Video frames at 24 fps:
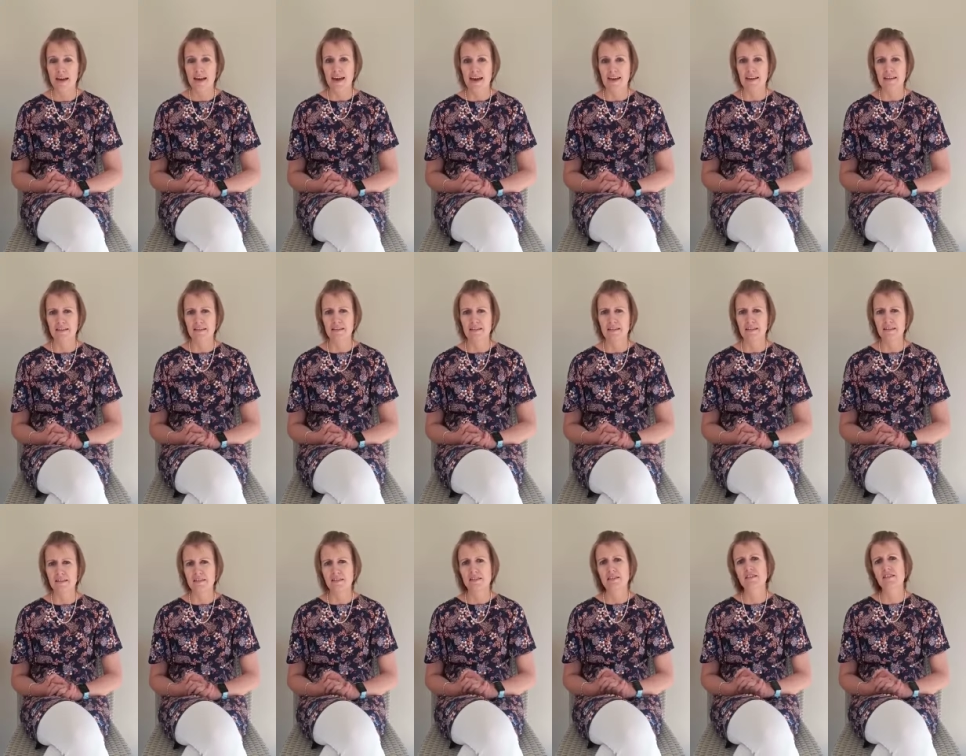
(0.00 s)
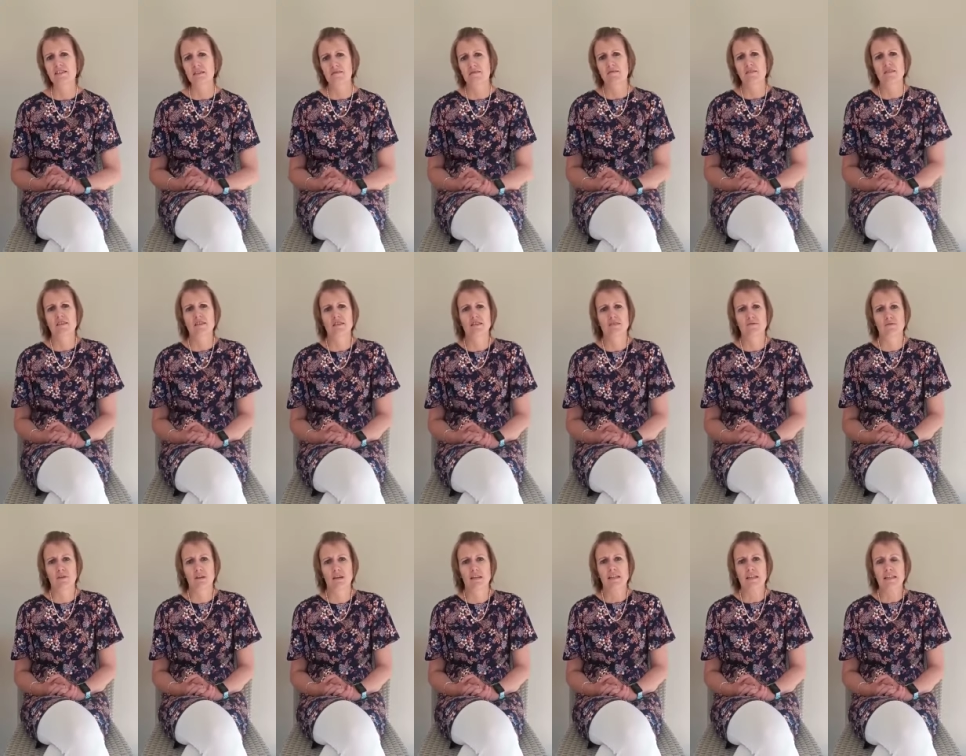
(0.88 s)
And this is something that's
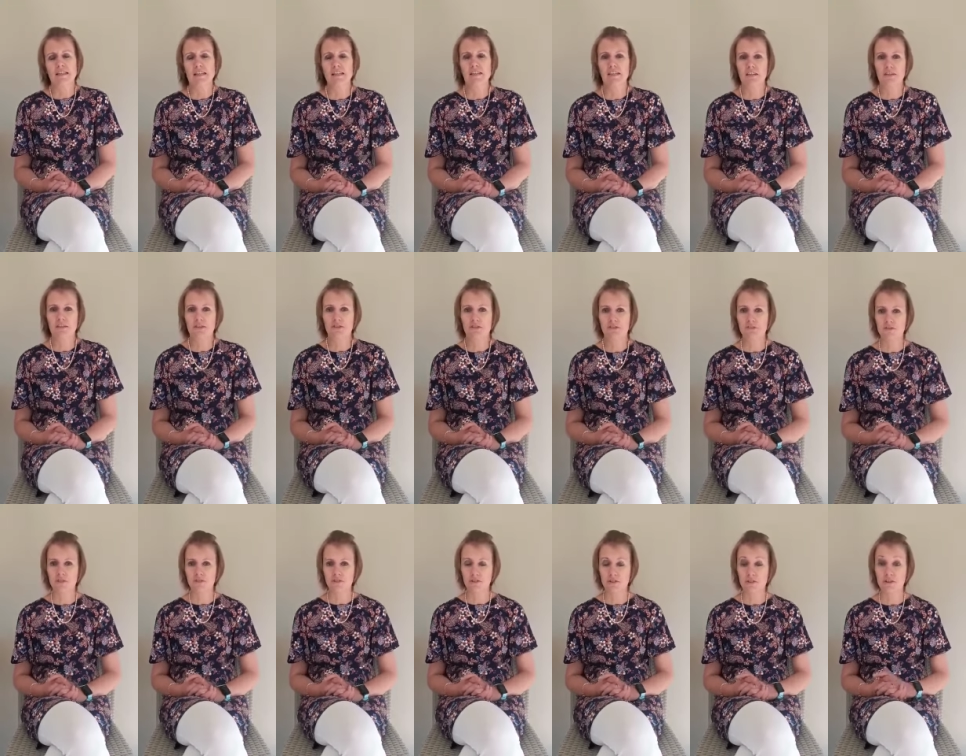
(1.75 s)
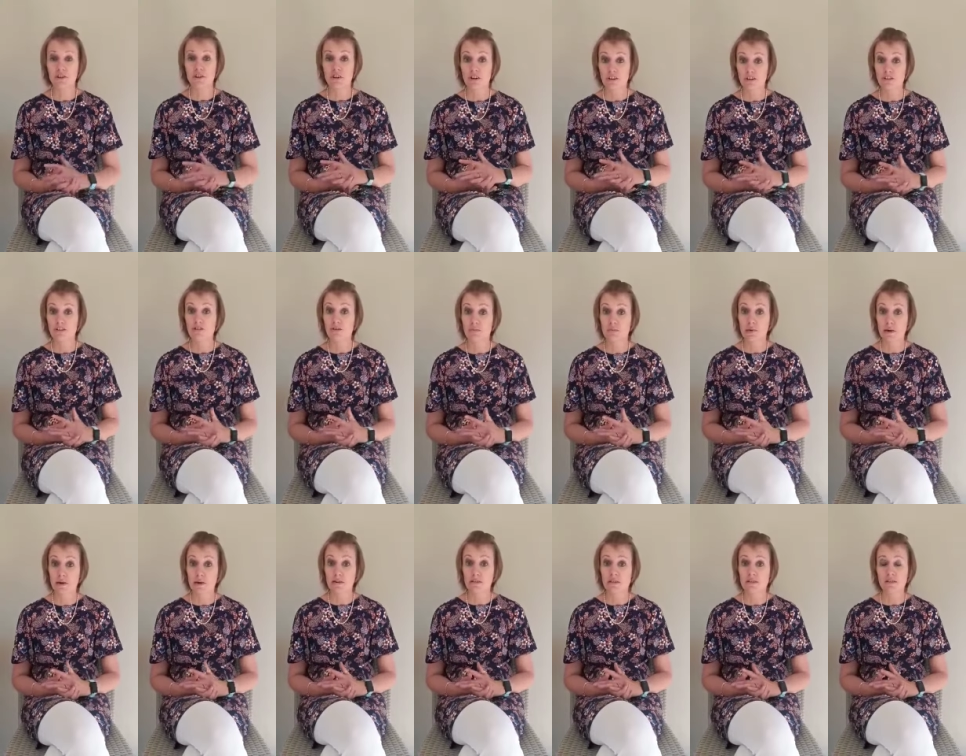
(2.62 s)
really easy to do. You can ask your
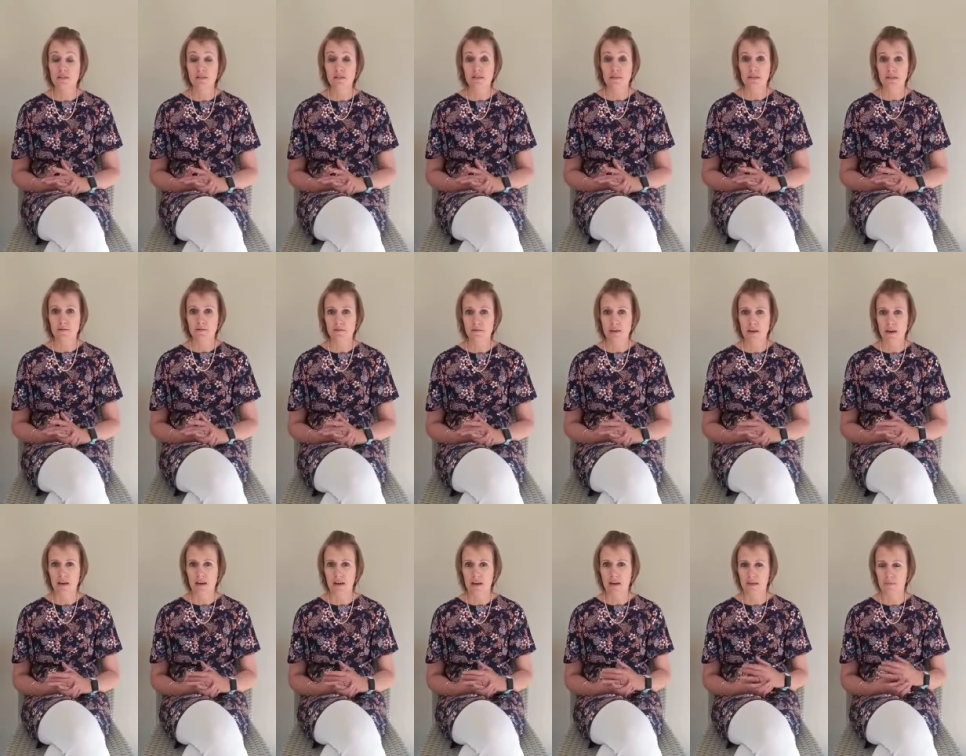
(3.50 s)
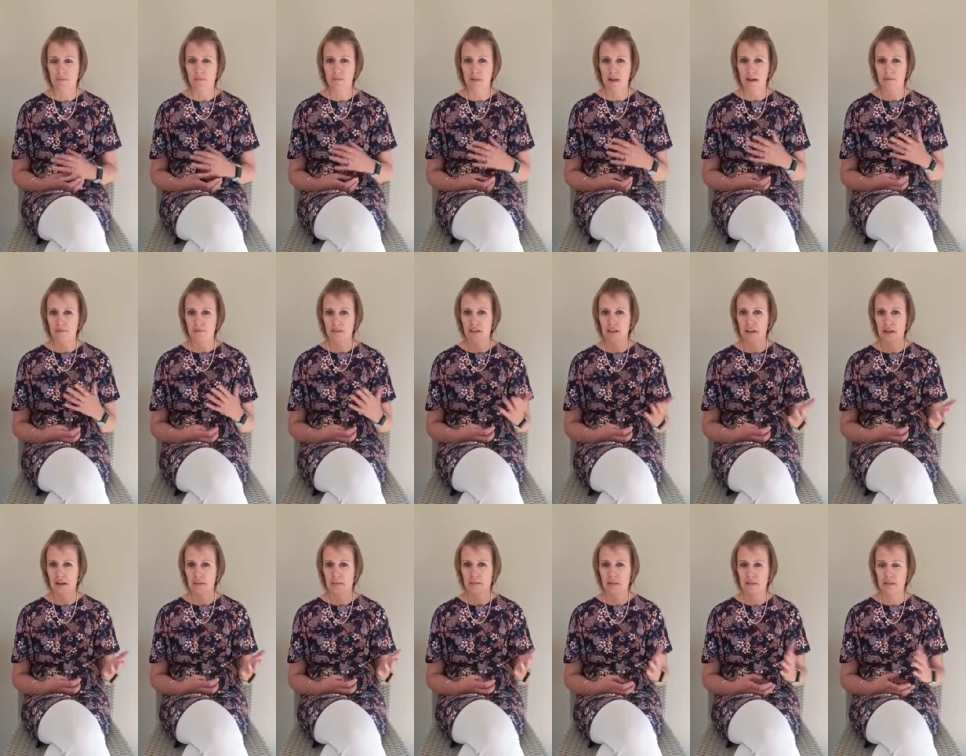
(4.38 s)
parents if they have
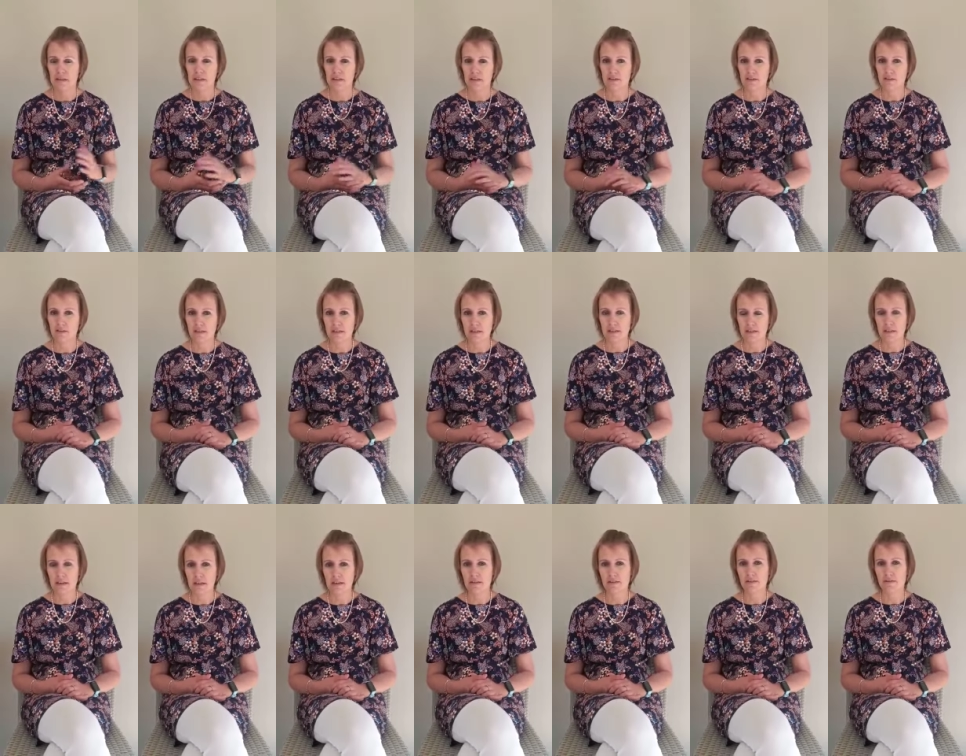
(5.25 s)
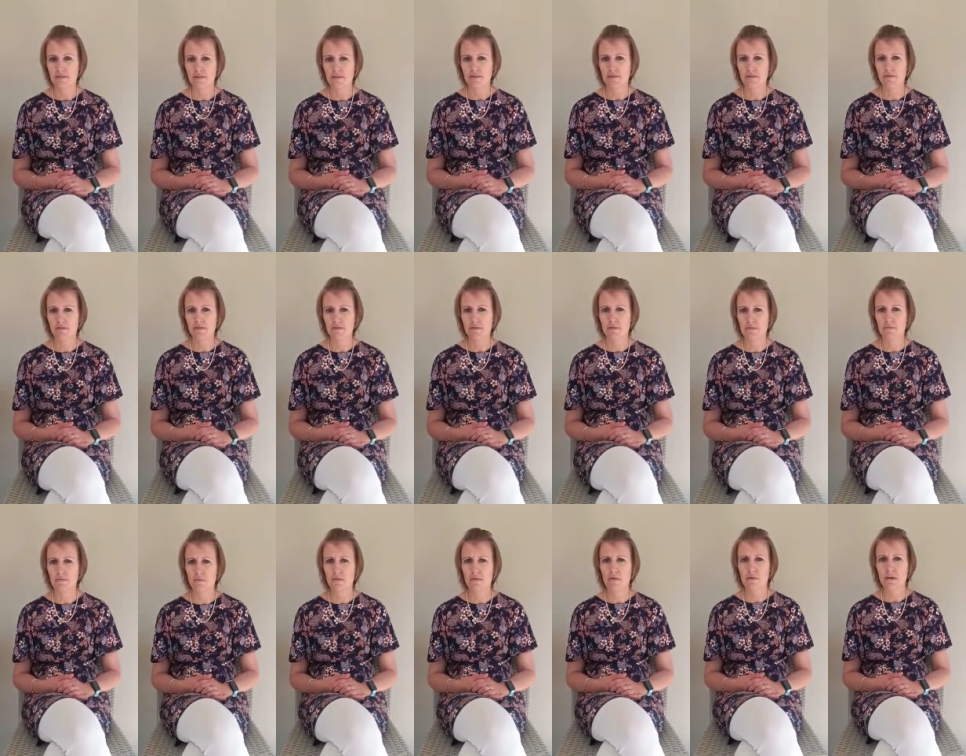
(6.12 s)
time and they, they take you to school in the
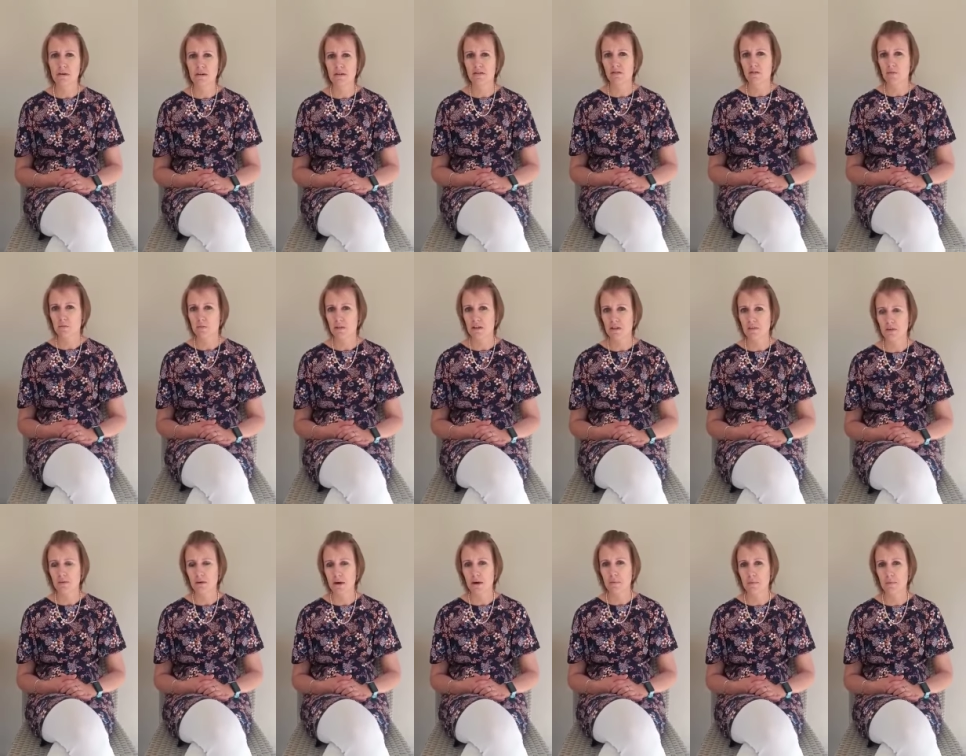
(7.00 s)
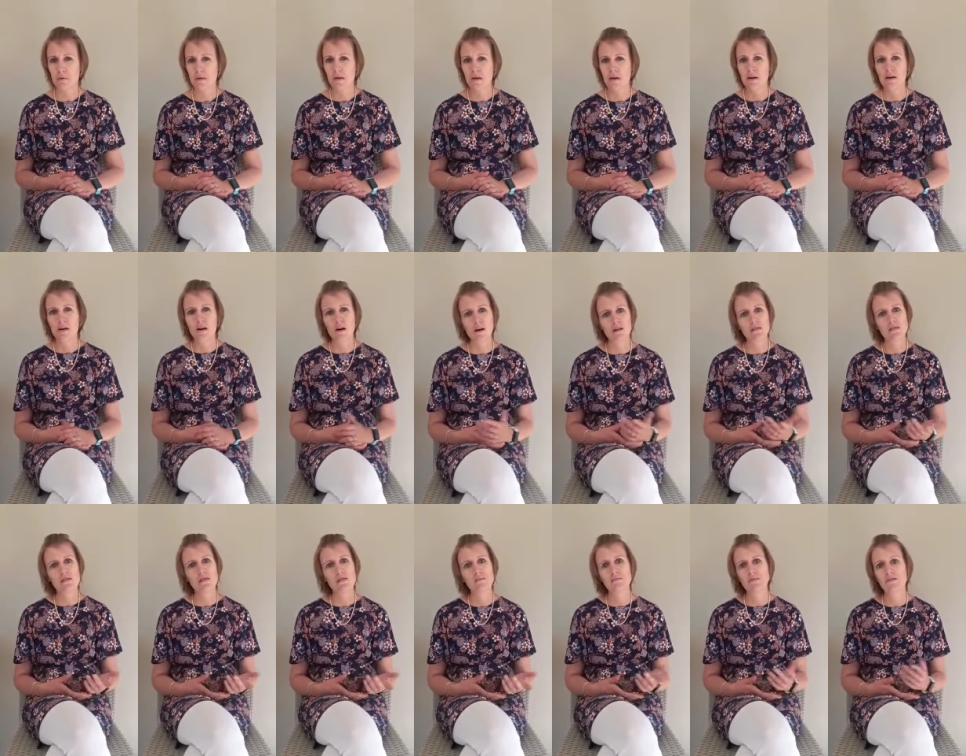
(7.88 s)
mornings or pick you up.
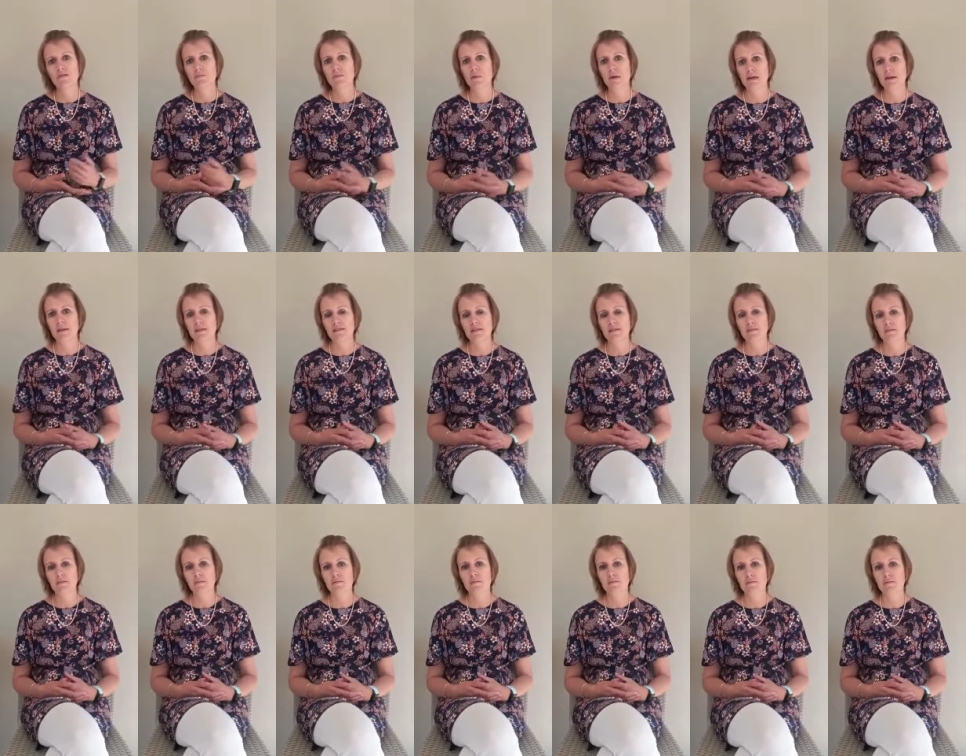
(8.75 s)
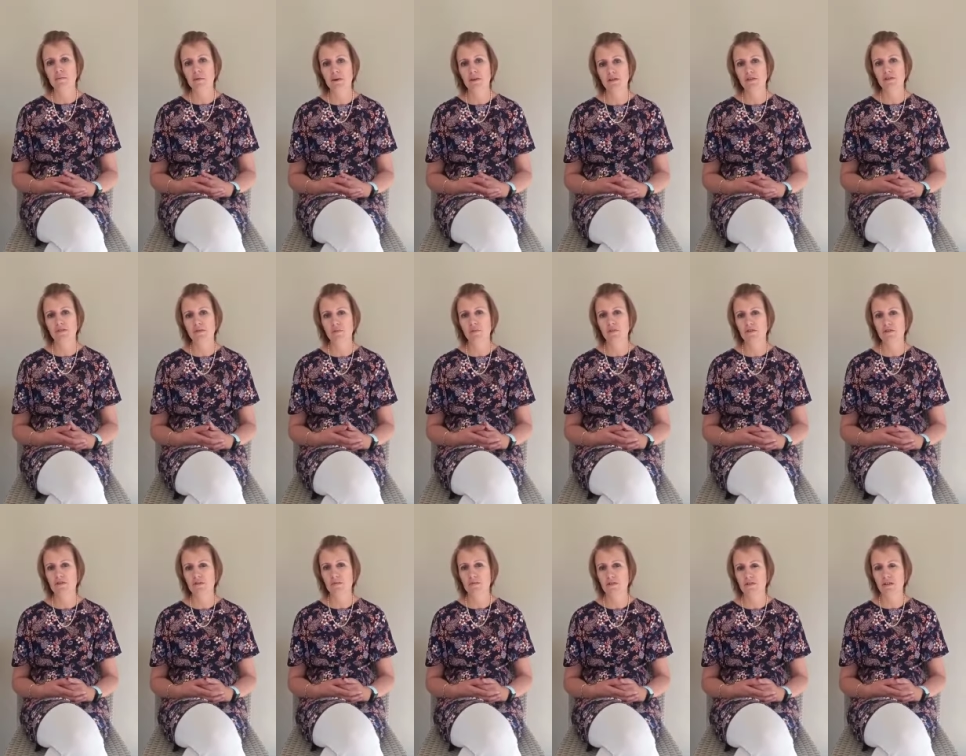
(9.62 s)
Ask them to play some praise and
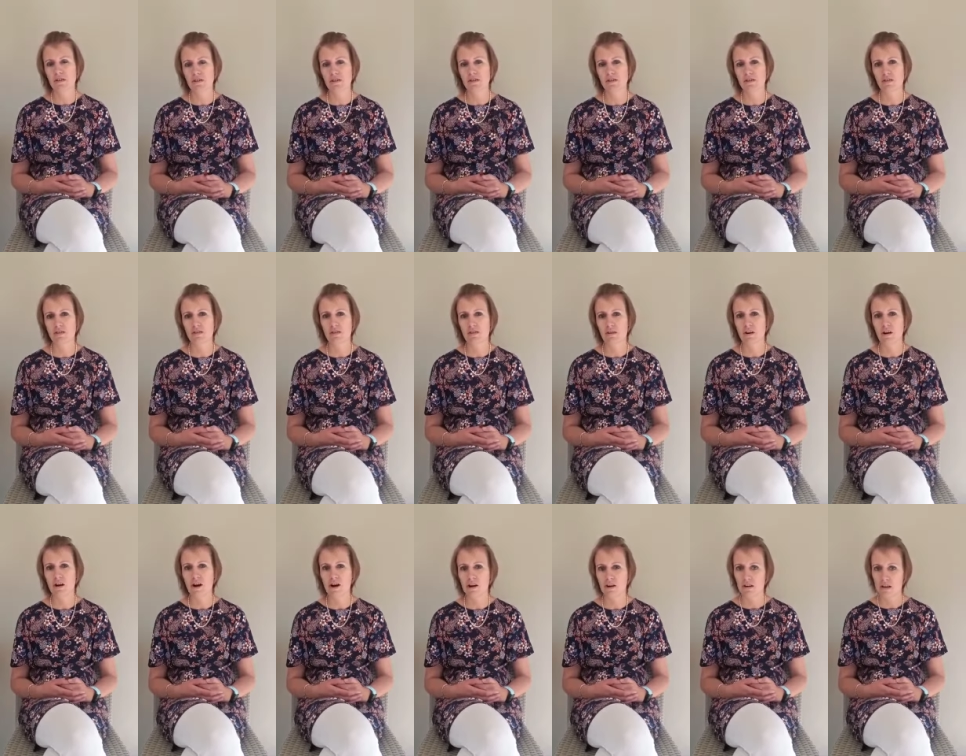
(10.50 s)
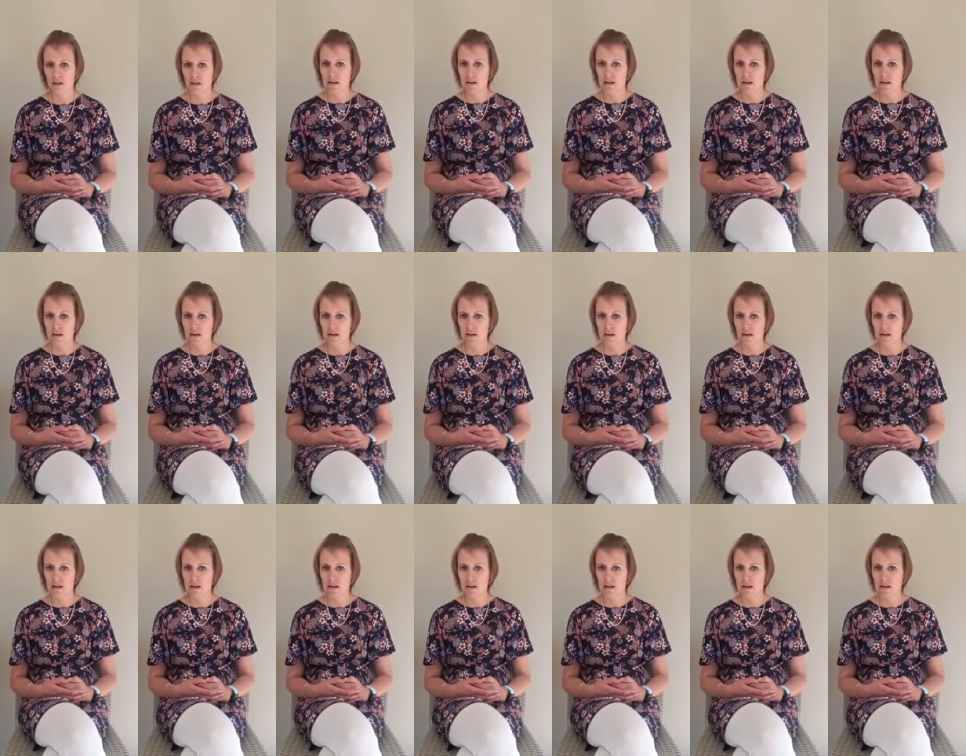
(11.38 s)
worship songs in the car.